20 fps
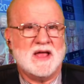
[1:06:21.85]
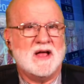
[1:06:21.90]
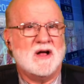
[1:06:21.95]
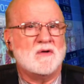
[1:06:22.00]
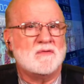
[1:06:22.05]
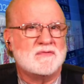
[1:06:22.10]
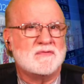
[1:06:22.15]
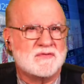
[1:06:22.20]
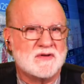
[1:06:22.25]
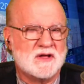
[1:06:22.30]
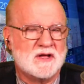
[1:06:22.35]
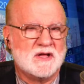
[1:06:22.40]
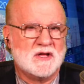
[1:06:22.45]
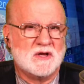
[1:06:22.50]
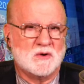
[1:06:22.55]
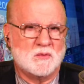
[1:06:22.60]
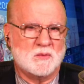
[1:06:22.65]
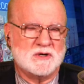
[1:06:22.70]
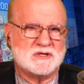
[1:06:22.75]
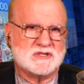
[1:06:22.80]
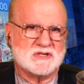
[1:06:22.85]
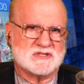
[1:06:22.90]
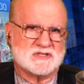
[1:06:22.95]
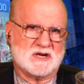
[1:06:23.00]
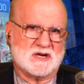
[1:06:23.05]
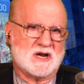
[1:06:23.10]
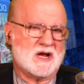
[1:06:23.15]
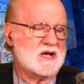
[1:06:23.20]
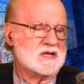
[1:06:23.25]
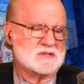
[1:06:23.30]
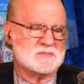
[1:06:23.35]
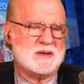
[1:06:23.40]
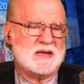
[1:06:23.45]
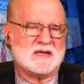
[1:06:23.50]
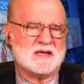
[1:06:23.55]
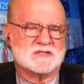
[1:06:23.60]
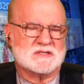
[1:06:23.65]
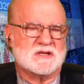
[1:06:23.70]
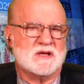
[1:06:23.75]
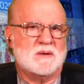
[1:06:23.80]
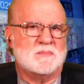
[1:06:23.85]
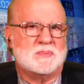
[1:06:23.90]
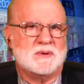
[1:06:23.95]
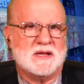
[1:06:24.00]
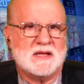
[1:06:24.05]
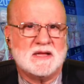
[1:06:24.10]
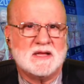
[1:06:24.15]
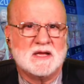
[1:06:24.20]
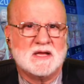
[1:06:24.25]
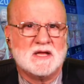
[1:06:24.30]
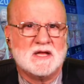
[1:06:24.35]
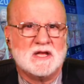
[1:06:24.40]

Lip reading: ELF, which is a cosmetics company,